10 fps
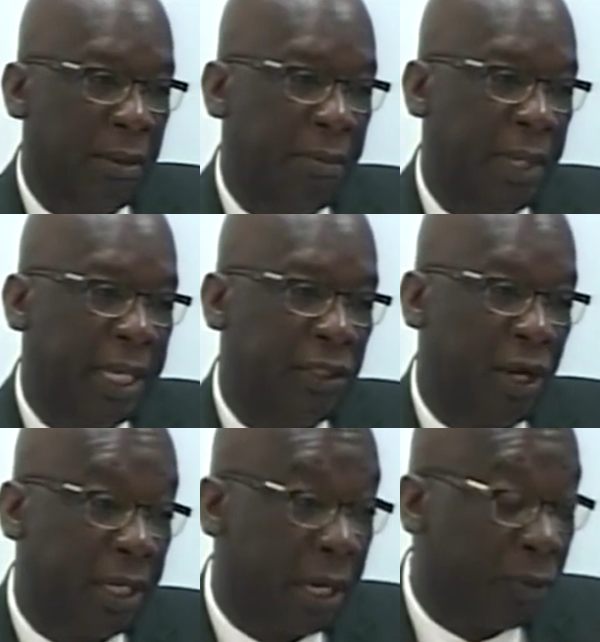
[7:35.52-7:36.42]
based
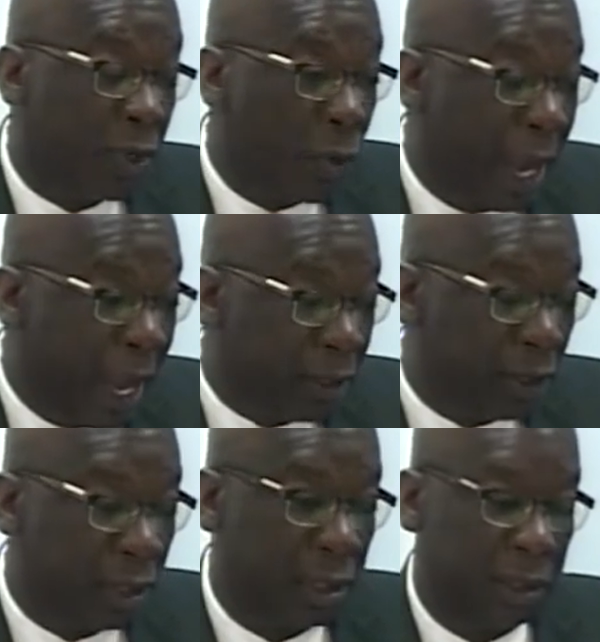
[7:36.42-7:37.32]
on their
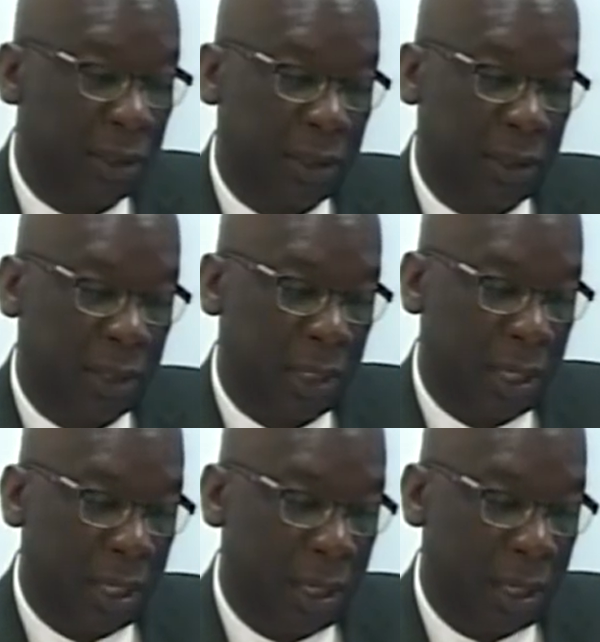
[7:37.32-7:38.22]
requests,
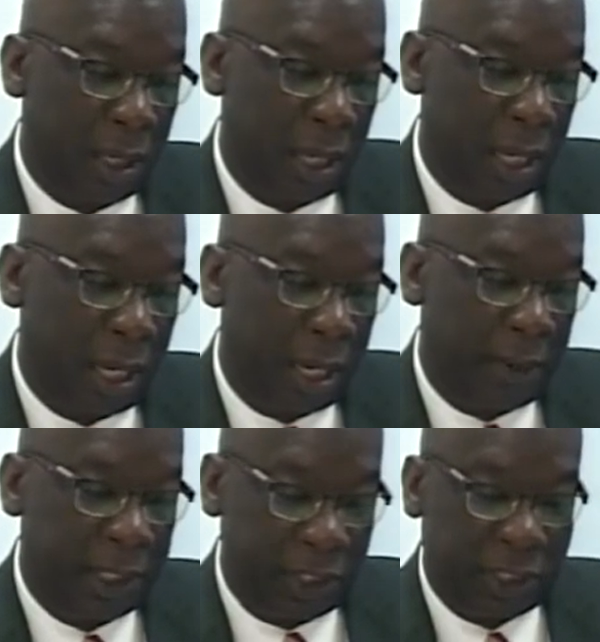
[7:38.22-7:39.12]
uh,
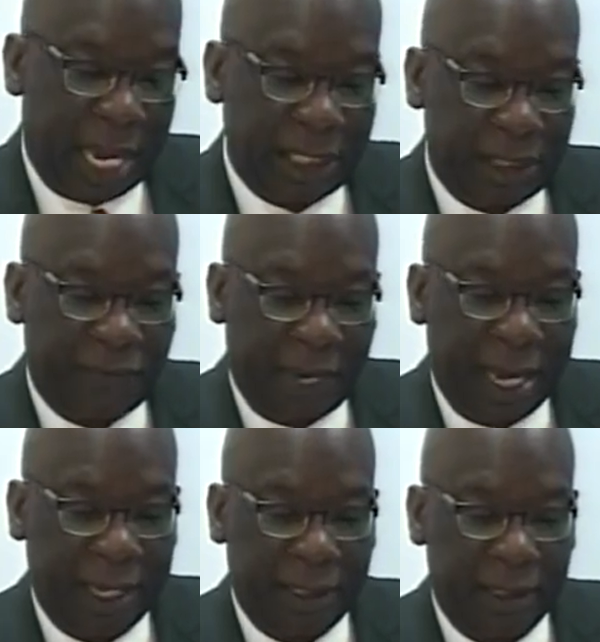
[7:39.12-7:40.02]
it is
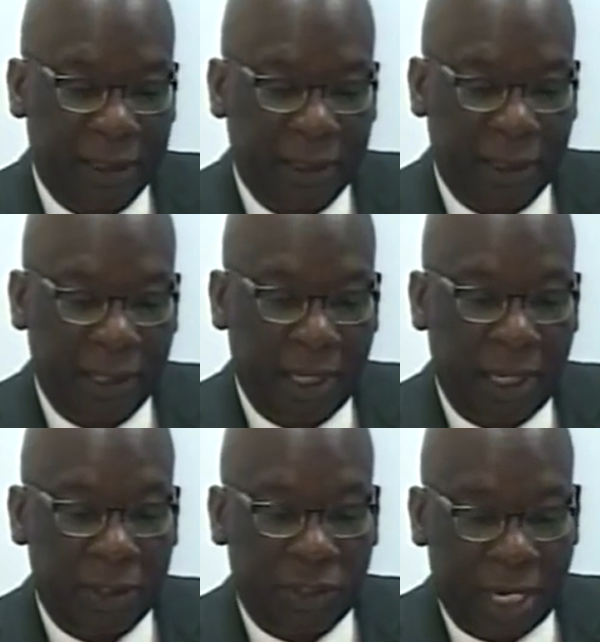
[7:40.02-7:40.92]
satisfied
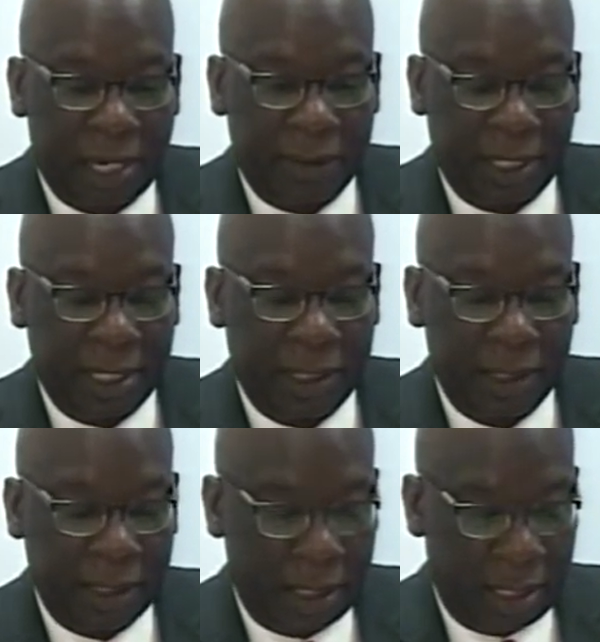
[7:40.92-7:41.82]
generally.
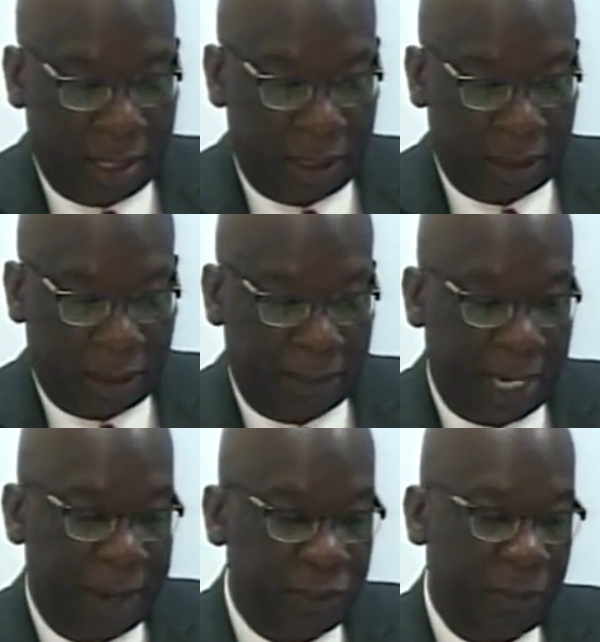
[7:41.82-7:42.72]

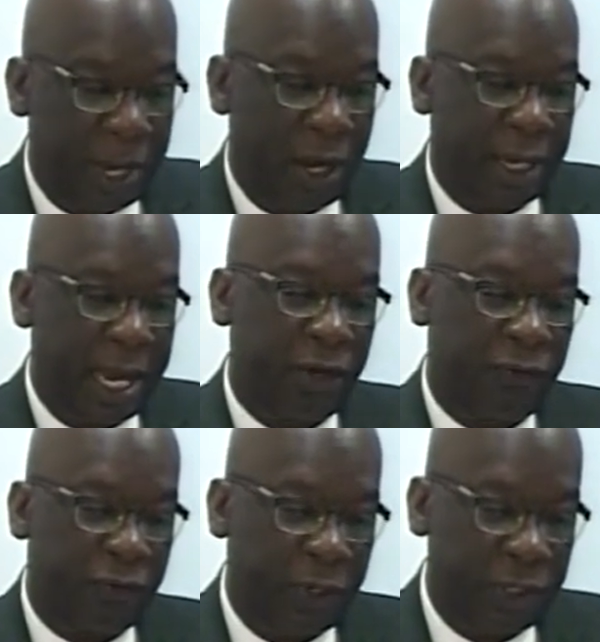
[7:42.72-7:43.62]
Sometimes you might not get your
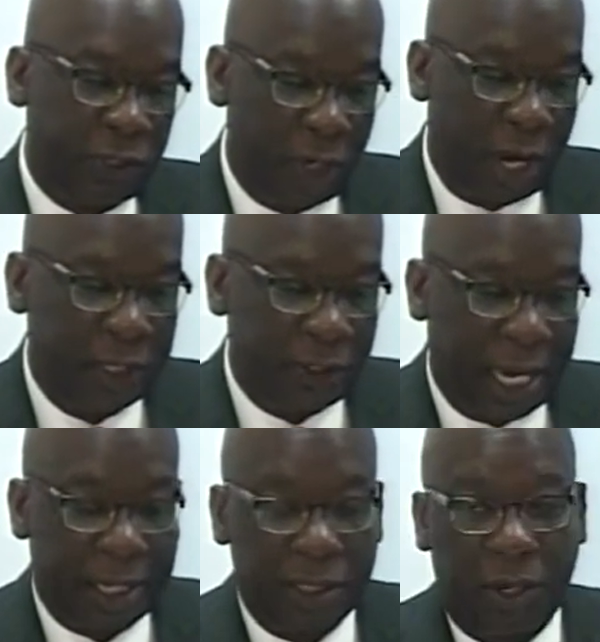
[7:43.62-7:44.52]
first choice,
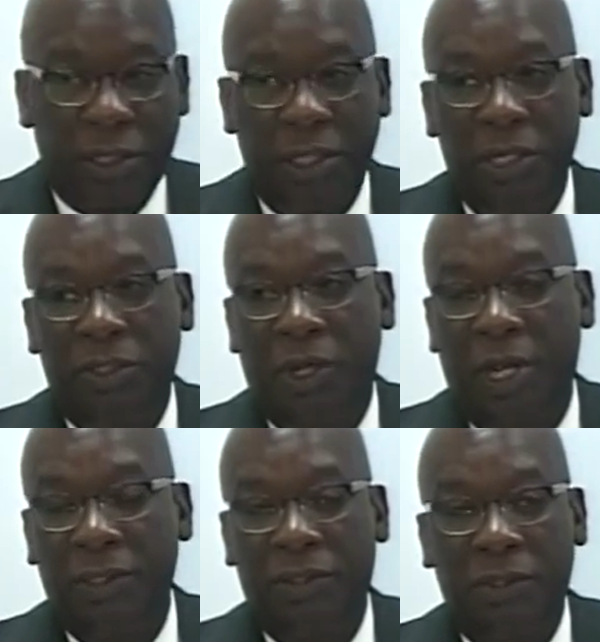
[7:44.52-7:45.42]
second or third
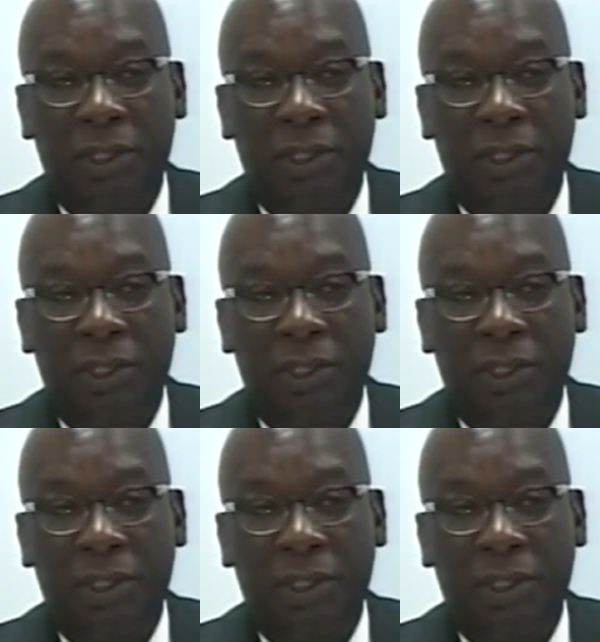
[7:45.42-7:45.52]
choice,